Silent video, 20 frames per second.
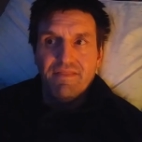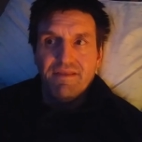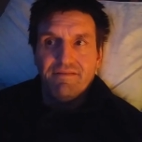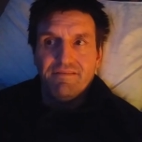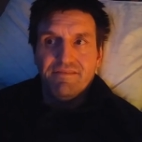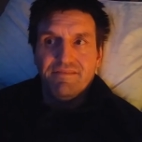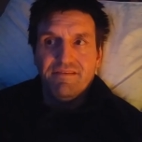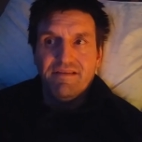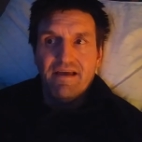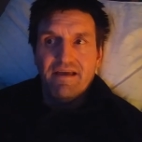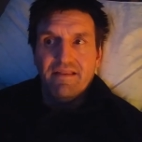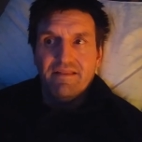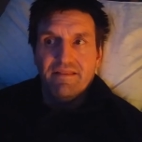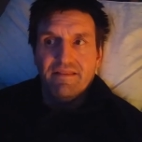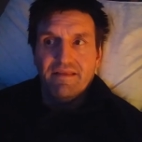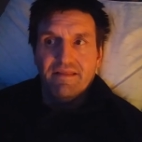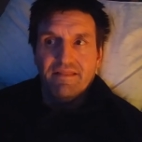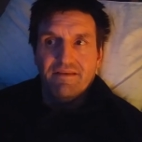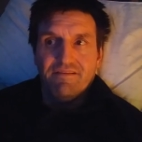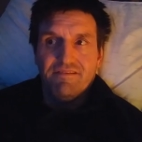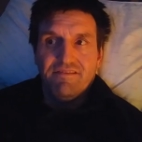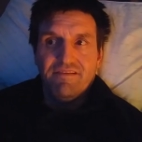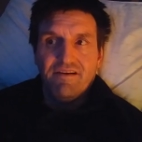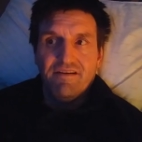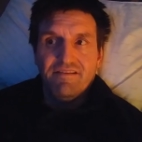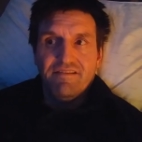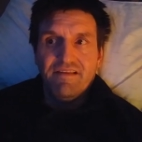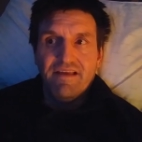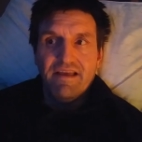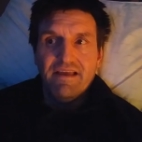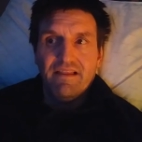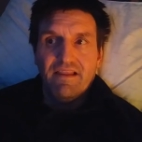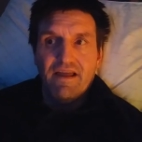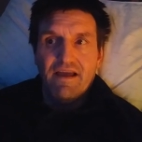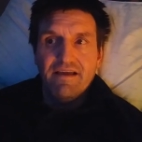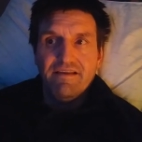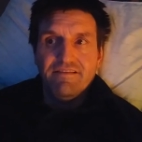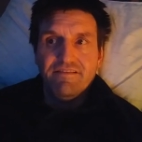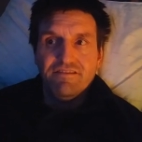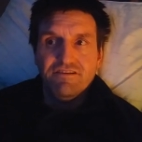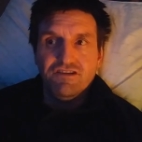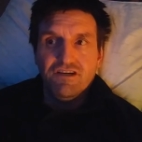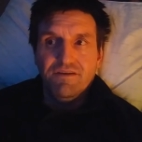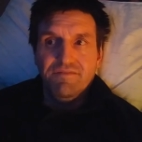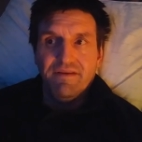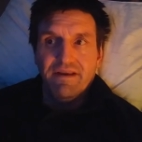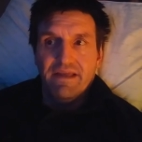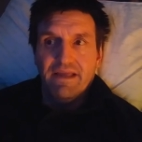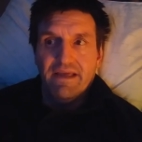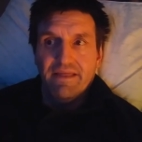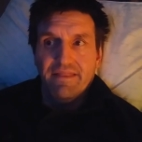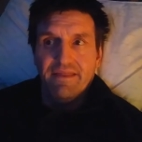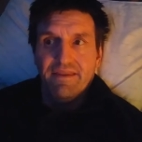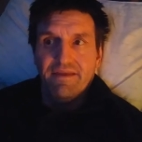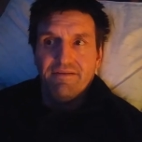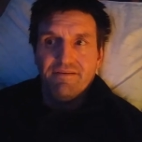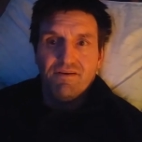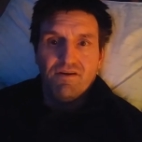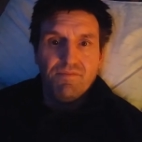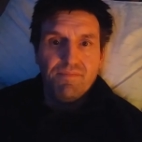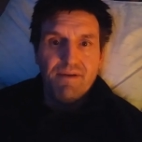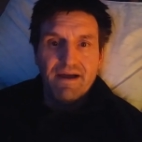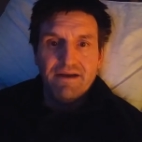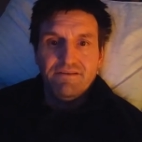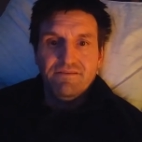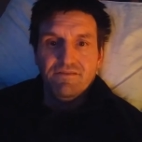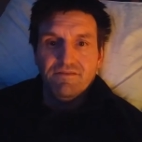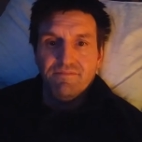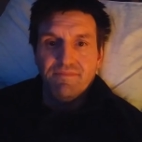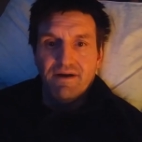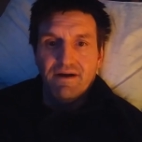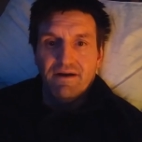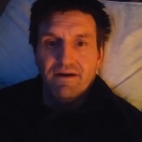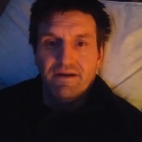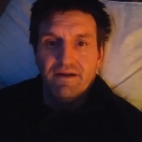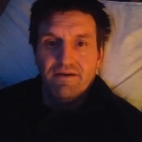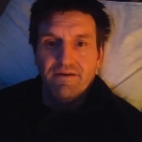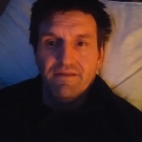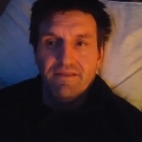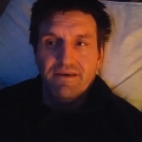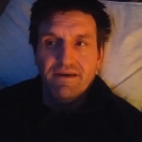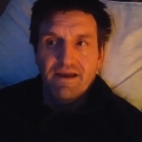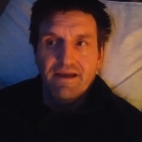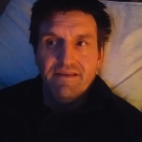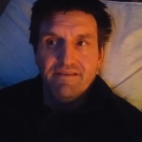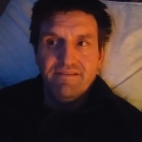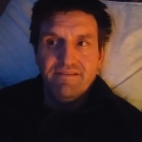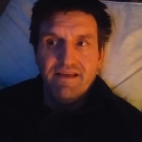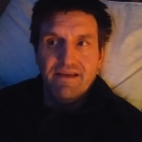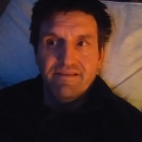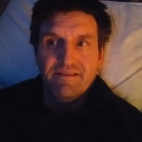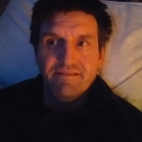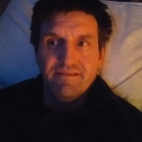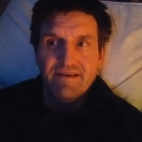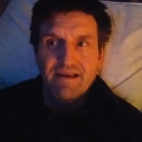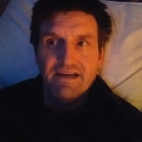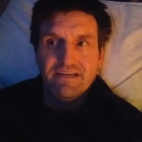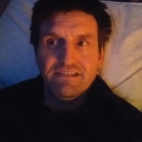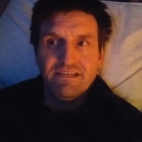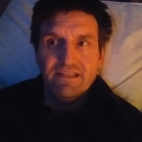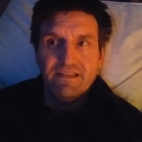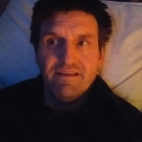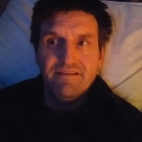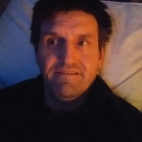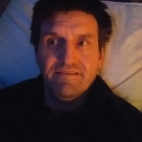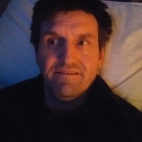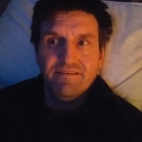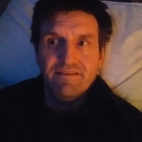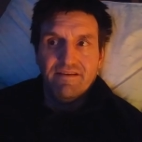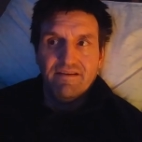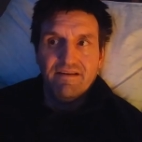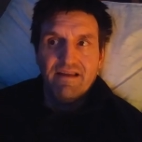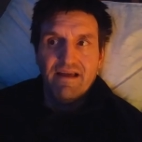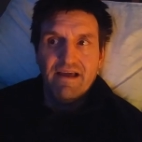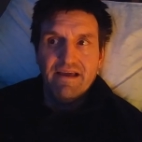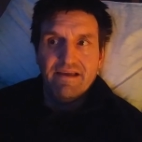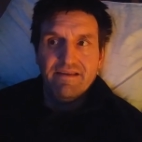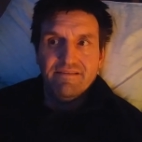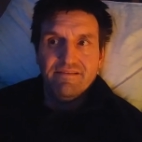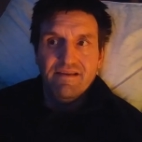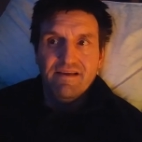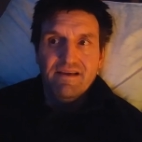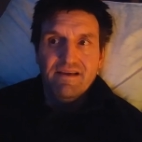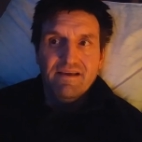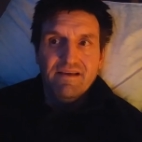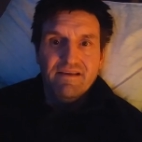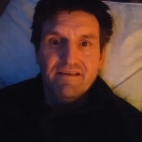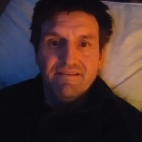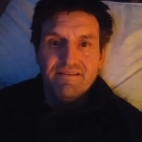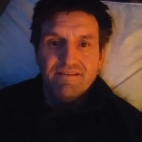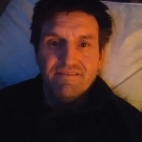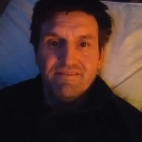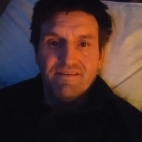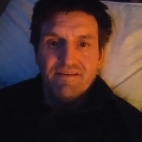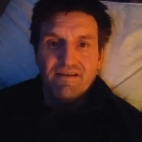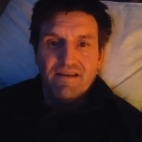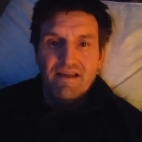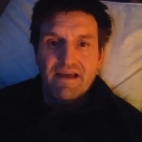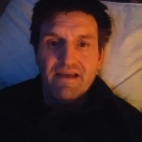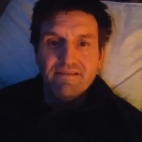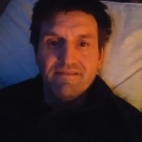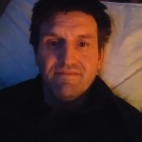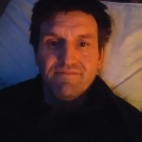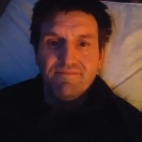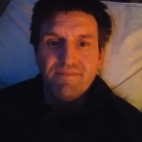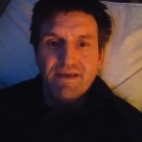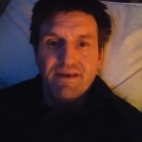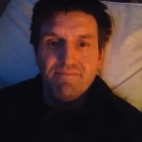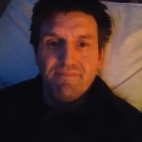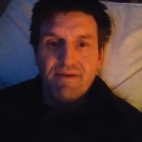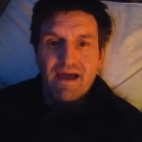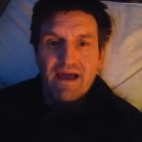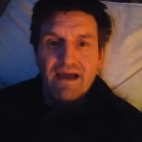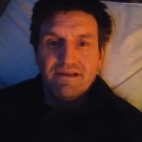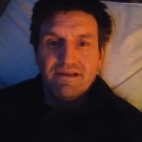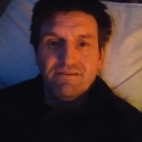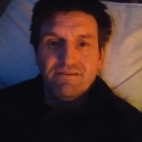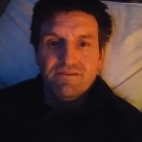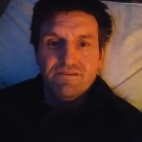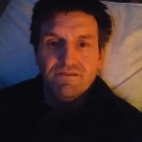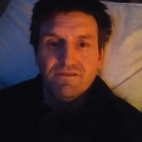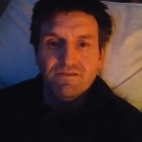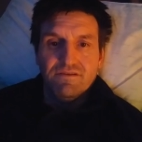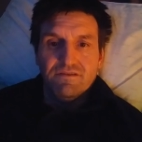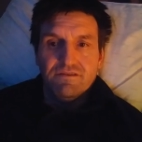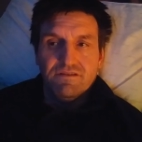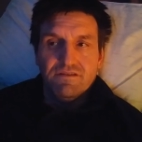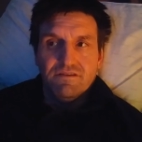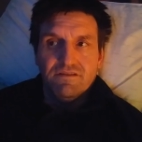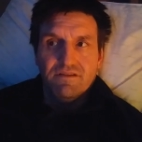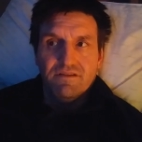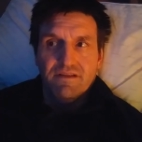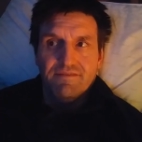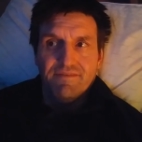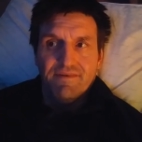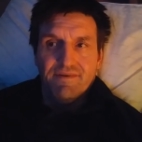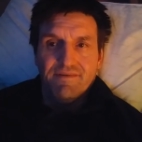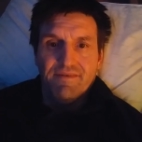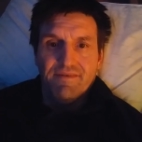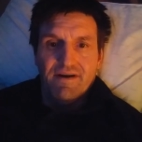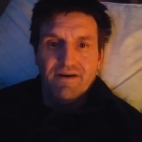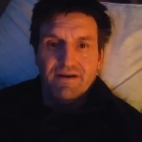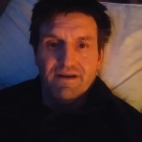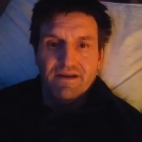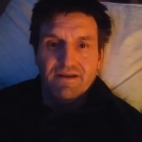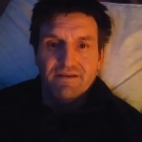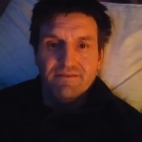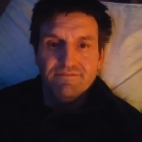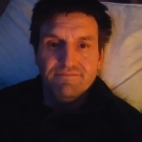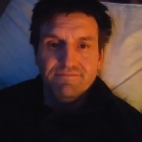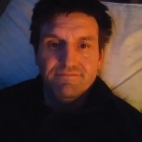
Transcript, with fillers: They would set, they would start saying lies in Germany, and then they would go back to America or the United States and actually listen to their lies, see if their lies made it back to, to, to them in America